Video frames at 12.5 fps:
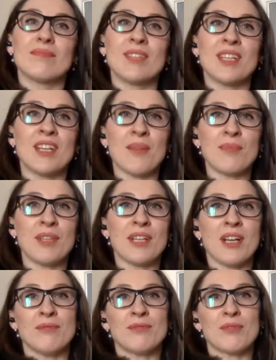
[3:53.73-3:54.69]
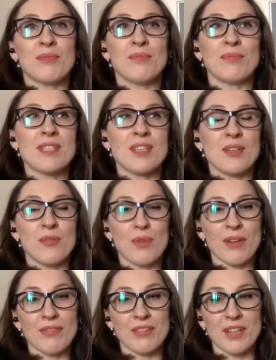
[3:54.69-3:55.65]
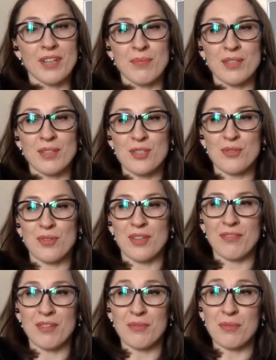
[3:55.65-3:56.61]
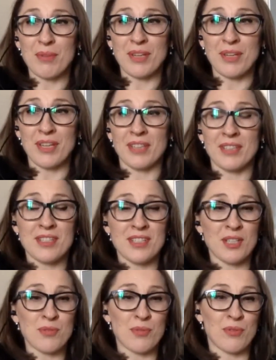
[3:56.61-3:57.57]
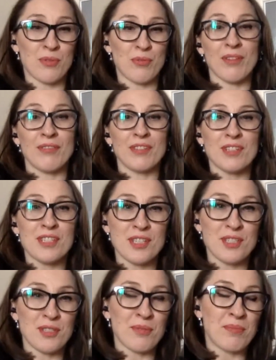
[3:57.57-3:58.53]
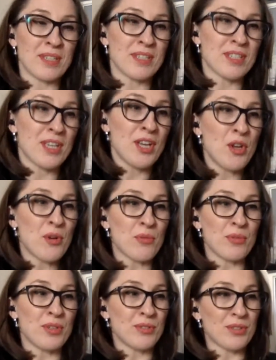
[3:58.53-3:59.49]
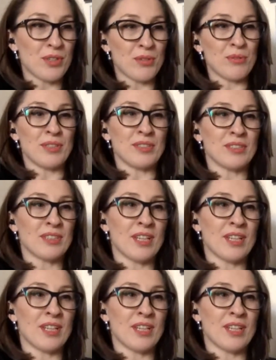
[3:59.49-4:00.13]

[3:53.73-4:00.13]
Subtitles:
they come from, let's say, a welfare. I'm not sure if everybody understands what a welfare system is, where you go and